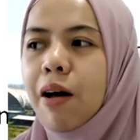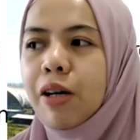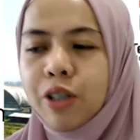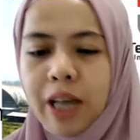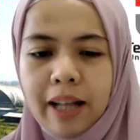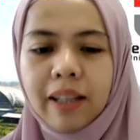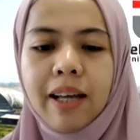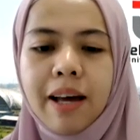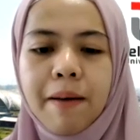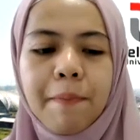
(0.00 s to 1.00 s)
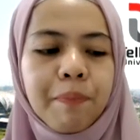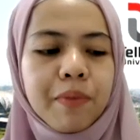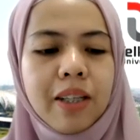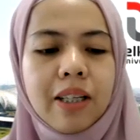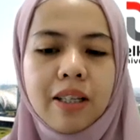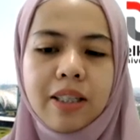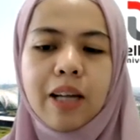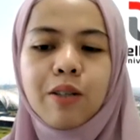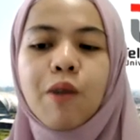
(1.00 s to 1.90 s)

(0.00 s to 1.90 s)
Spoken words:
asset, yeah, this asset.